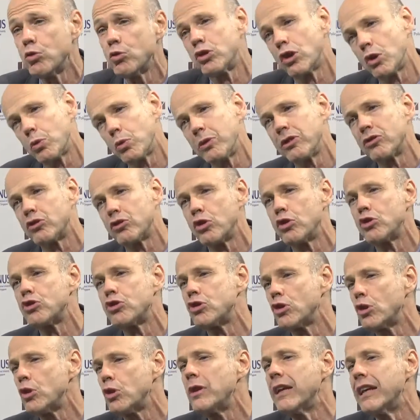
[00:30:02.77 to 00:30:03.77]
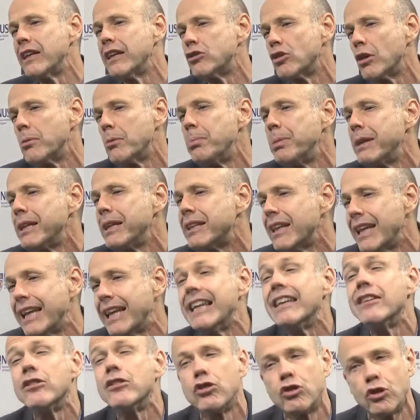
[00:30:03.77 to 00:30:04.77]
to the researcher is a bit
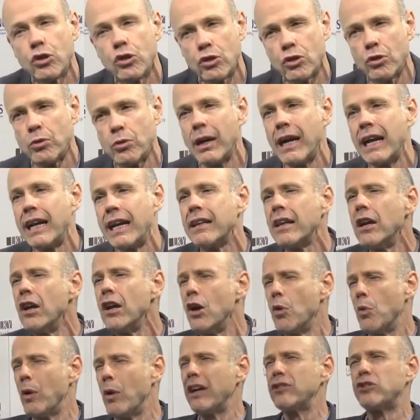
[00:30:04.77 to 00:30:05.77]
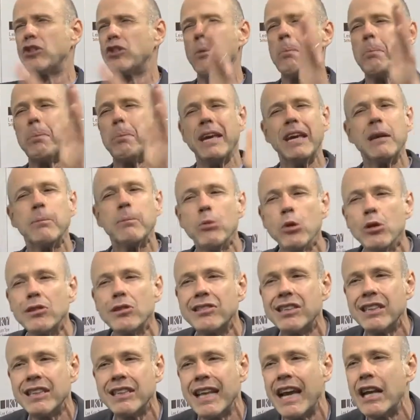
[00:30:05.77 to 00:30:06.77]
easier, right? Whereas the big
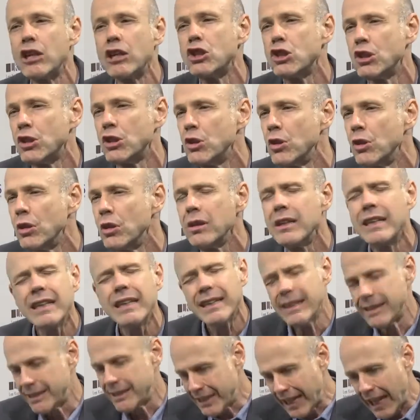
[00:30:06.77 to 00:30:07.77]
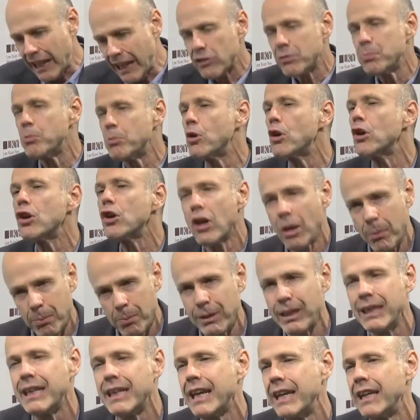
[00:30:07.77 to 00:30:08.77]
multinational, that's more
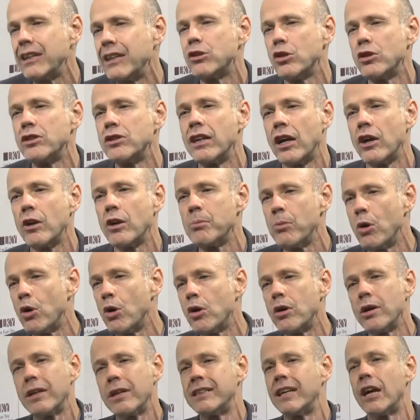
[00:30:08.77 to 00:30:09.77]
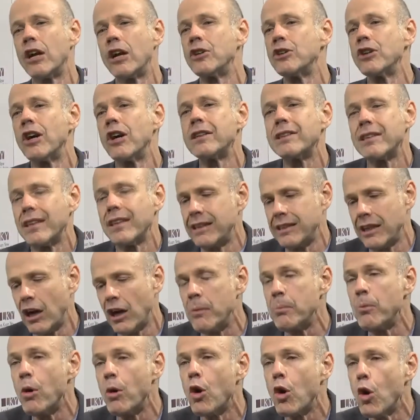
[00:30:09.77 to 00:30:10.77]
complicated. They're
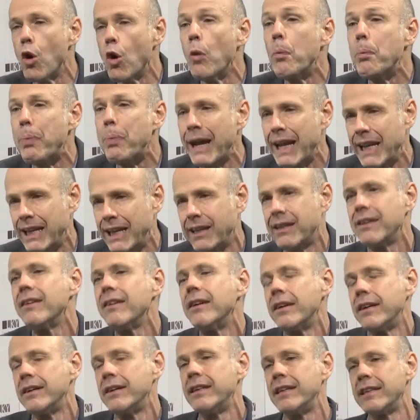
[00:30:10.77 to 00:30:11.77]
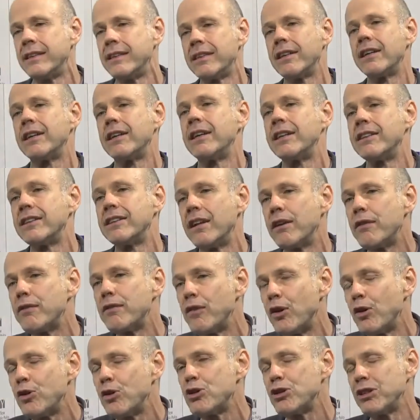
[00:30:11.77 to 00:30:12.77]
more opaque in their
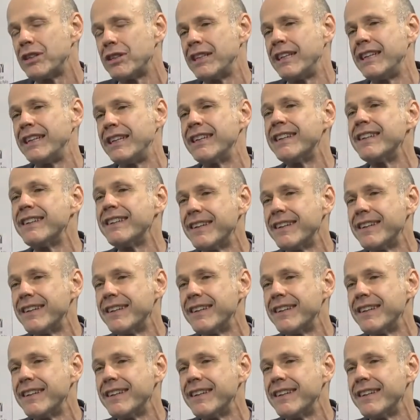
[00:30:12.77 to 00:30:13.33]
functioning.